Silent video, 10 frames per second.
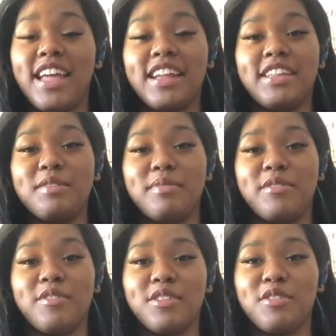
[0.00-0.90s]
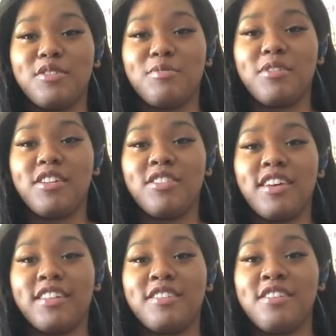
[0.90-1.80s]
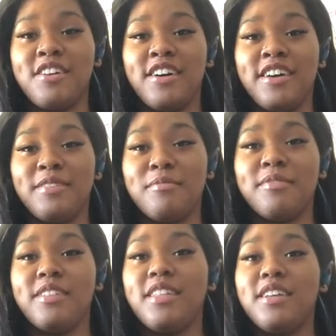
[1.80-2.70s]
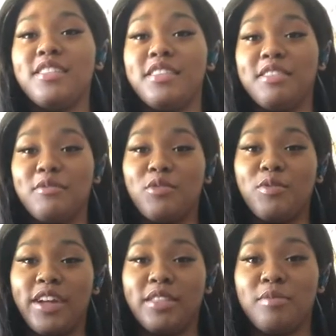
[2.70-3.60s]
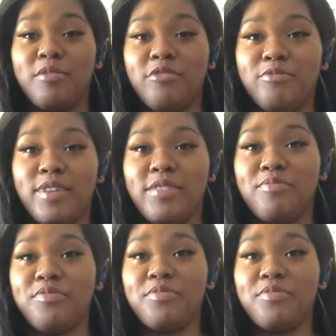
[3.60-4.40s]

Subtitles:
and I did my research project on the Civil Rights Movement.